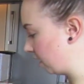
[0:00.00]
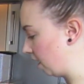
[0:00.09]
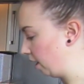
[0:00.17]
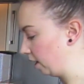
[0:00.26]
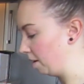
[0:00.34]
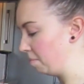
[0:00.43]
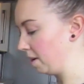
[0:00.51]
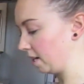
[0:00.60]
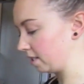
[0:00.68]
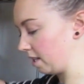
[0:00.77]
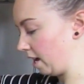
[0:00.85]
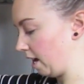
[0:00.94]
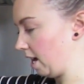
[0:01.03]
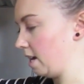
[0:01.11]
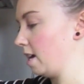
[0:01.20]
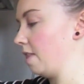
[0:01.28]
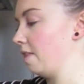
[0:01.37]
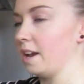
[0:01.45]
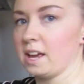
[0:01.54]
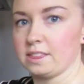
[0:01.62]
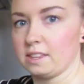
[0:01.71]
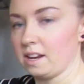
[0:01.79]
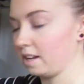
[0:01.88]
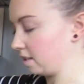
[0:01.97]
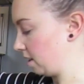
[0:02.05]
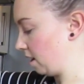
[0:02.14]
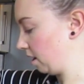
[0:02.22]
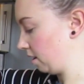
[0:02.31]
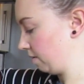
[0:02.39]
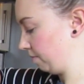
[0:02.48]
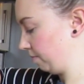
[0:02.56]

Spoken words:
I'm going to mix that in and then add the next egg.